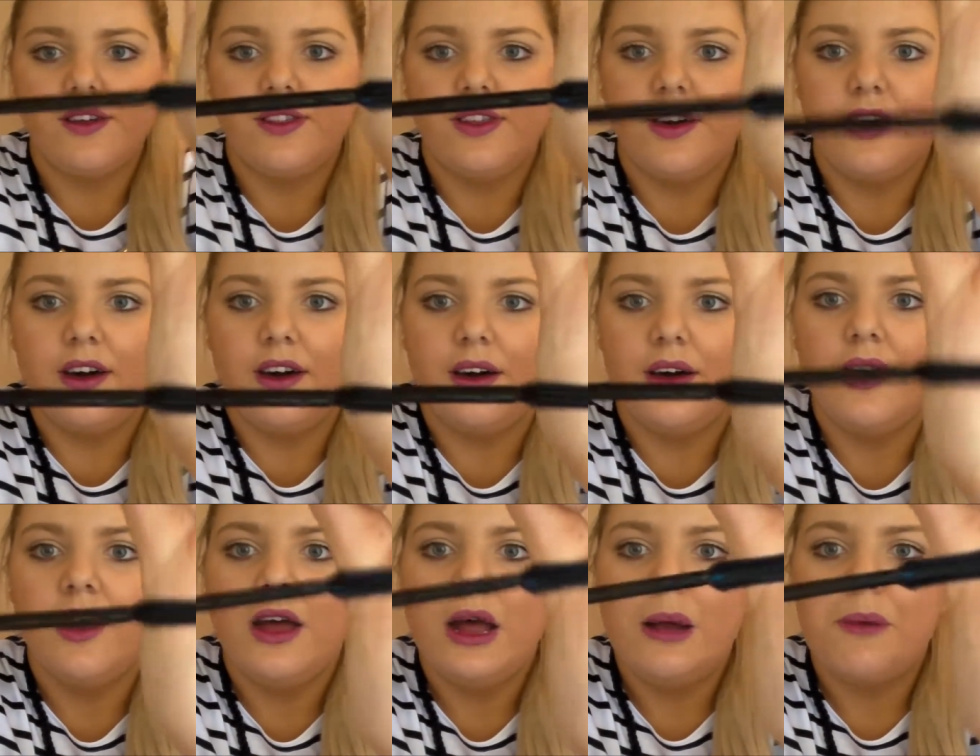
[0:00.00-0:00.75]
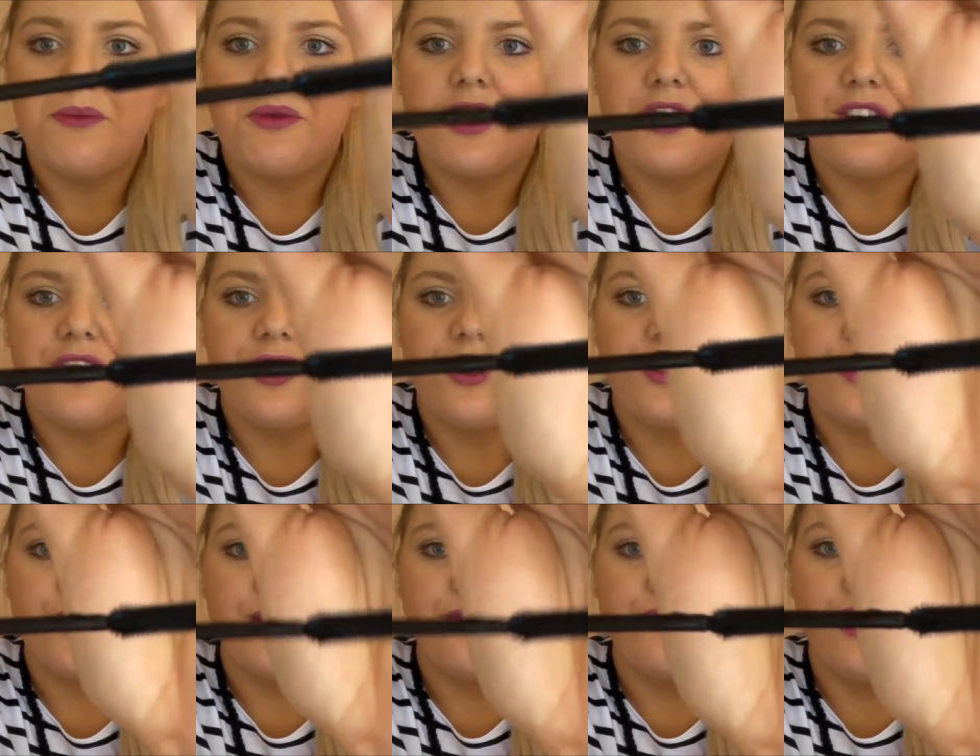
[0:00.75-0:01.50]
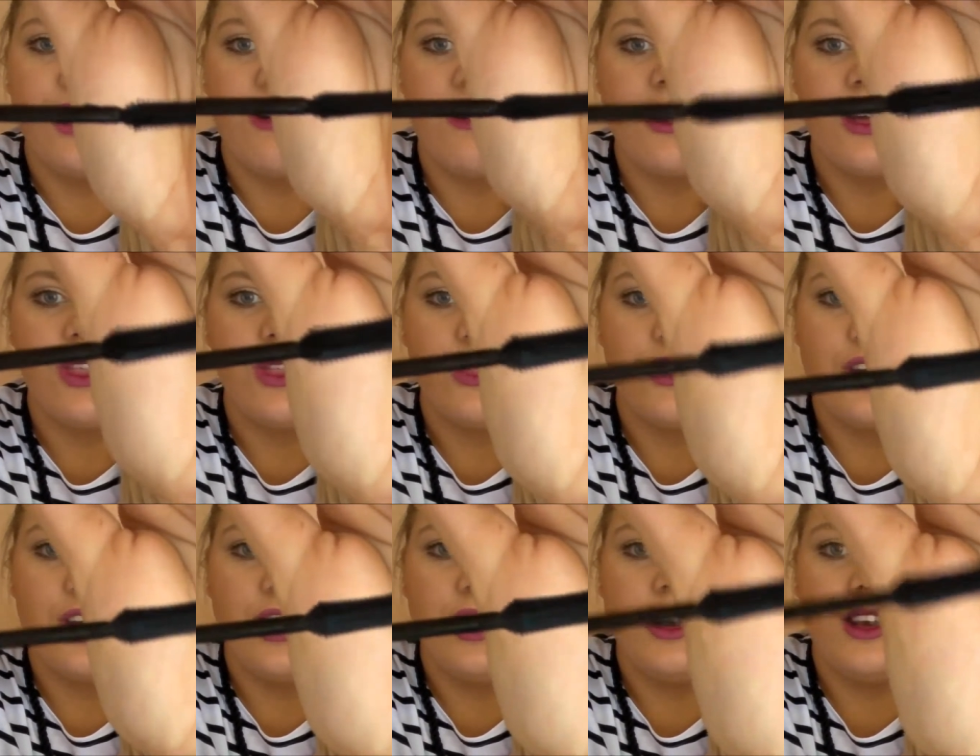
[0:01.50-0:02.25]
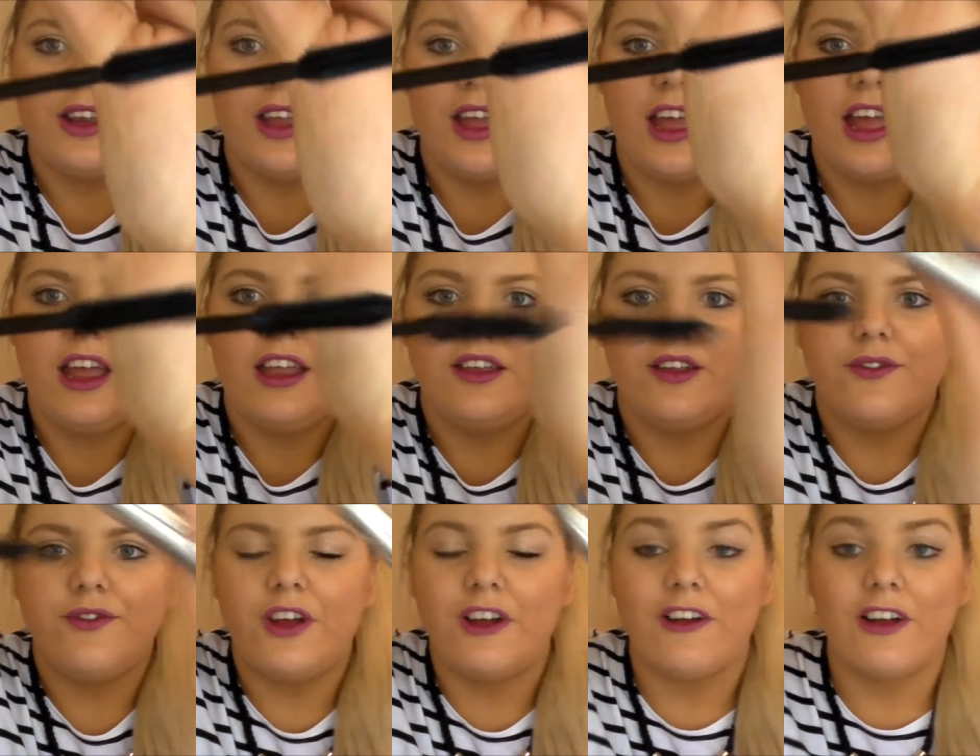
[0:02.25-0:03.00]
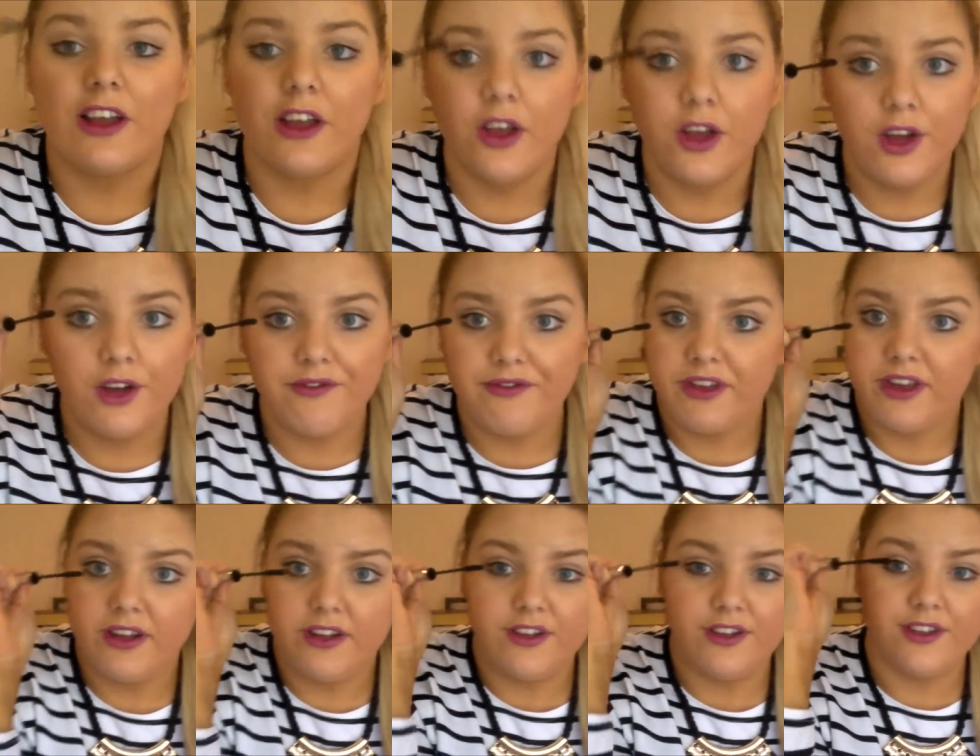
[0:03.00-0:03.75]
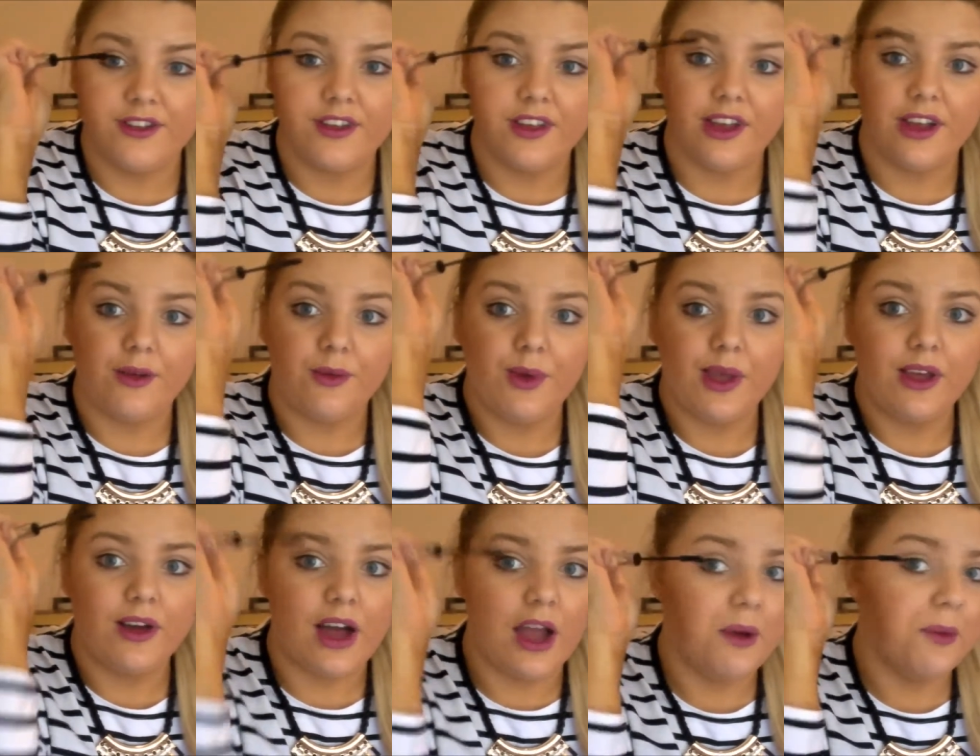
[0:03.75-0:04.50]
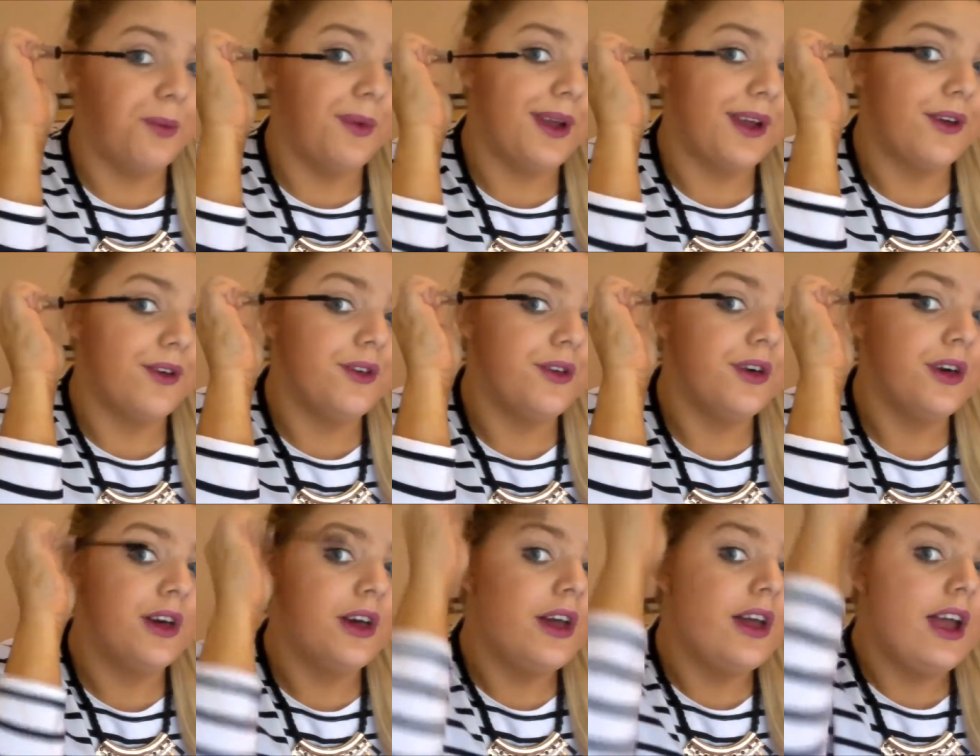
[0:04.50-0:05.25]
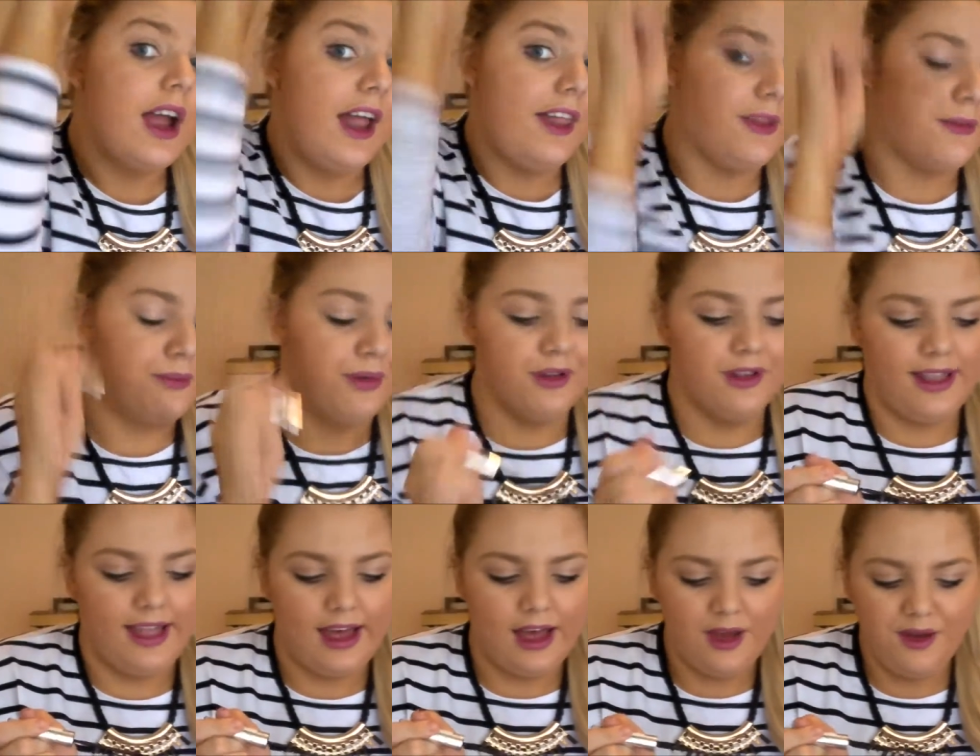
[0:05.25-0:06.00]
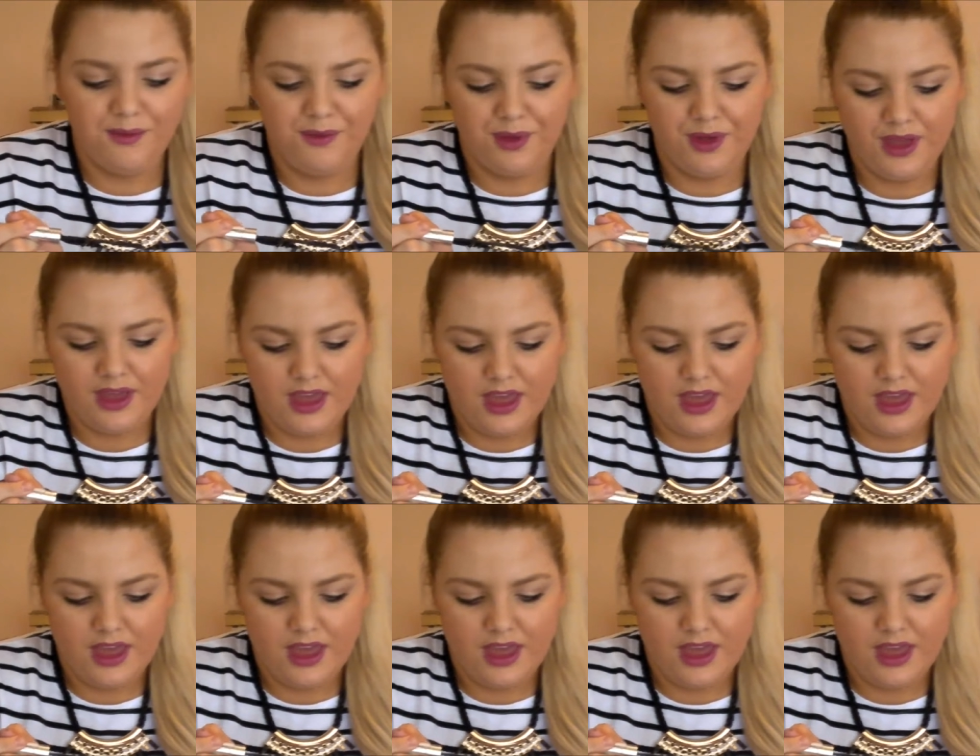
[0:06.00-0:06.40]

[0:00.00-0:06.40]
The brush is very thin and very curvy, just to get I wiggle and then pull up.